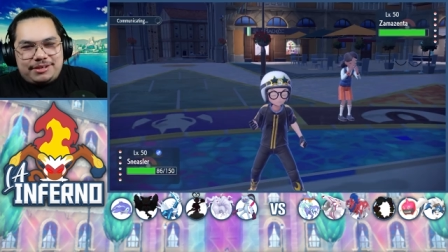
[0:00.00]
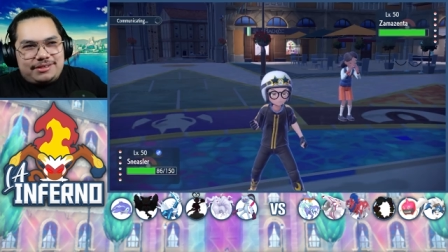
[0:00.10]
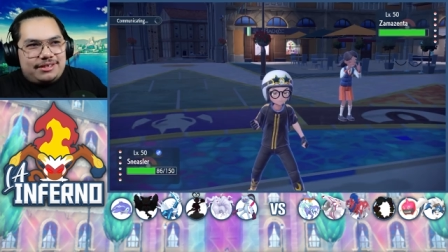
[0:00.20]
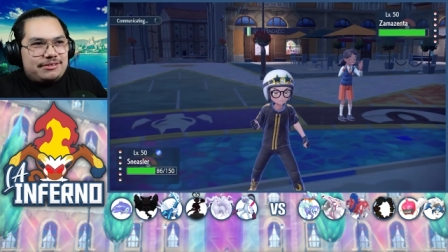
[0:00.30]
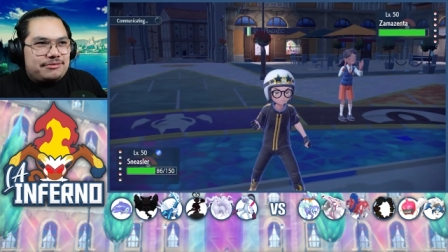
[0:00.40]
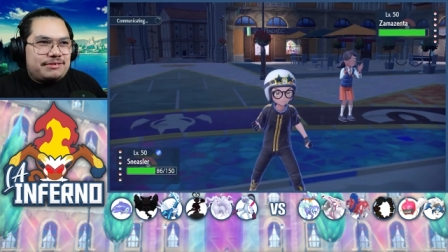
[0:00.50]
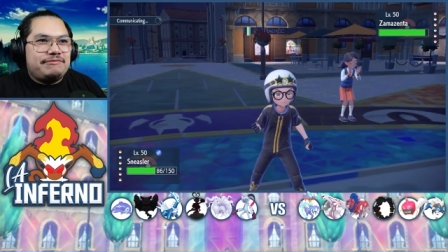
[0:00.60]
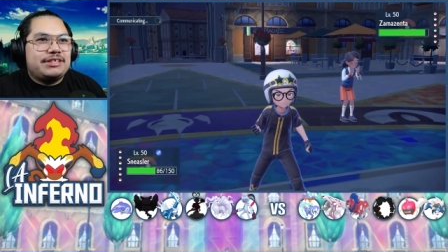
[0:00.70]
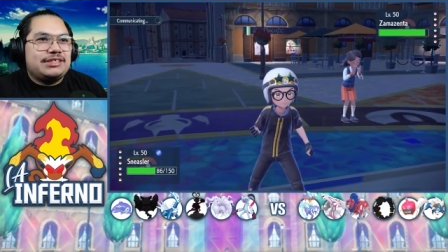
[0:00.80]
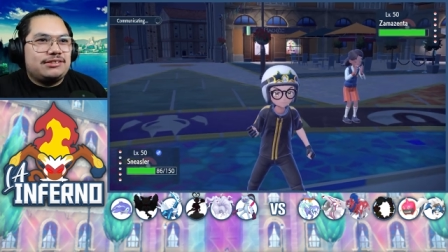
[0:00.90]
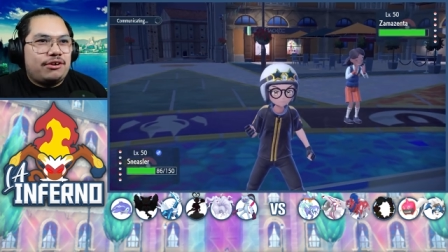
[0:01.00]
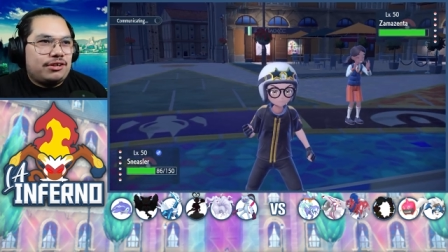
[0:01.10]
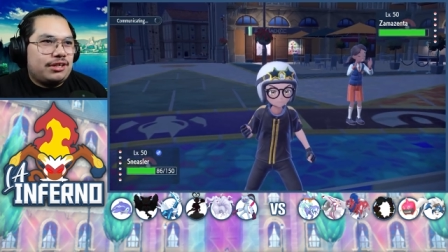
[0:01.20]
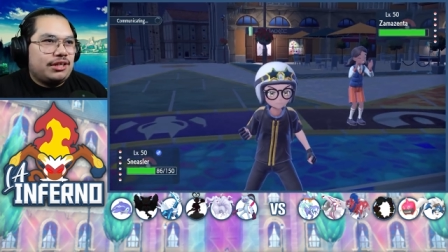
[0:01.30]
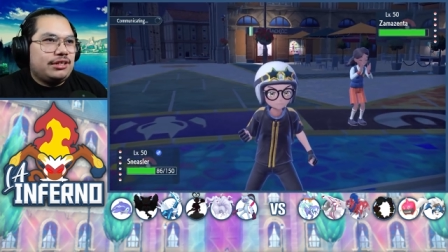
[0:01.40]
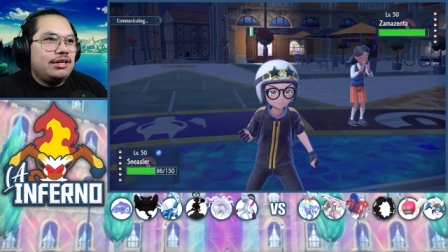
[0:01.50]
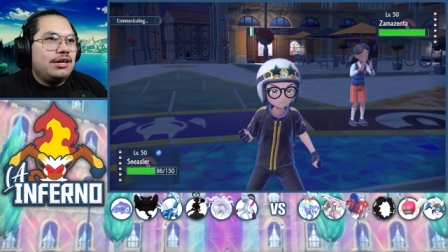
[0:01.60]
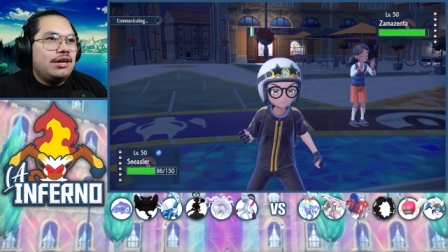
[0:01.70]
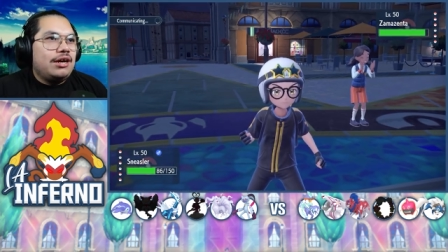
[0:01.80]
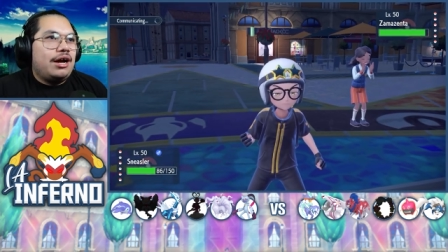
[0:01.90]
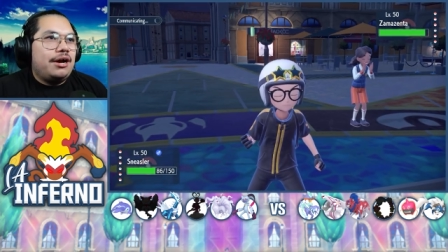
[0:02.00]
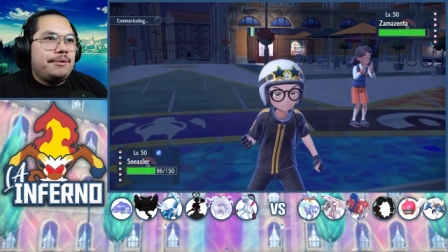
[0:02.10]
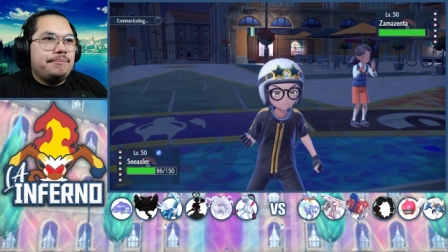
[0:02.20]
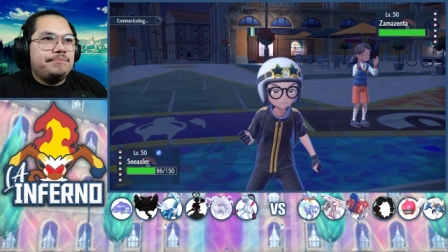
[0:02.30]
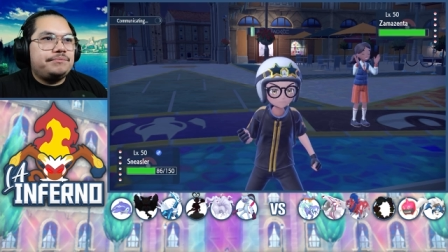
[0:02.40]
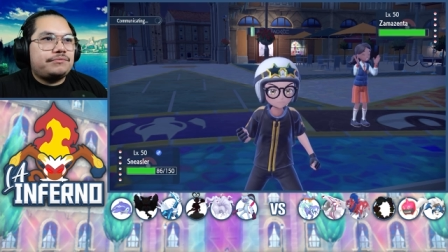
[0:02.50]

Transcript: because Sneasler's defenses aren't good. Um,